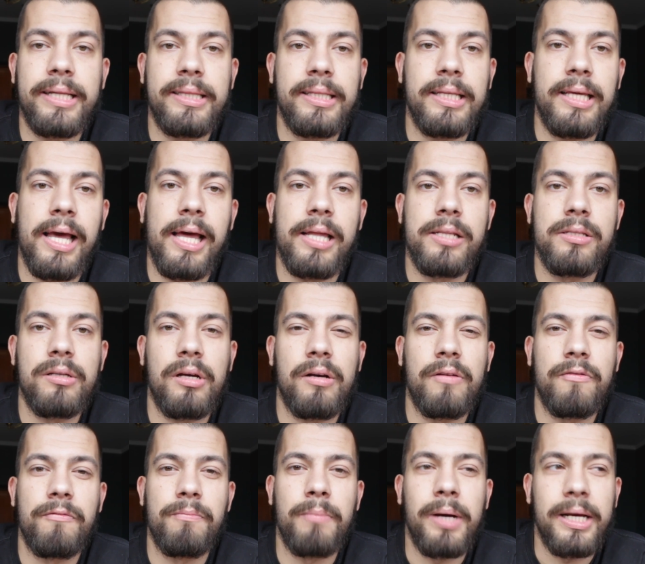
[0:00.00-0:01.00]
the end
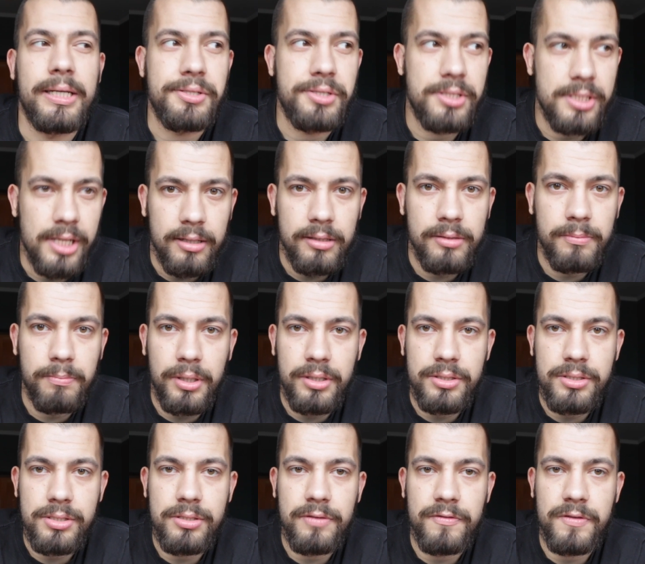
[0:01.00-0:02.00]
of my second
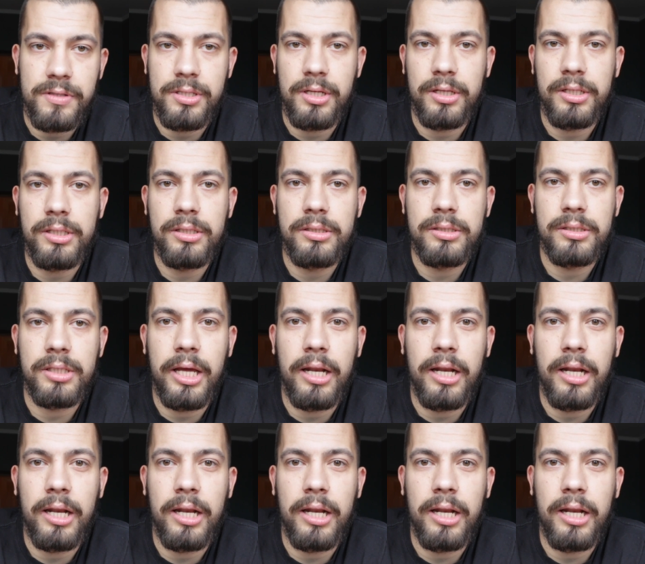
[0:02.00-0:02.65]
month of studies,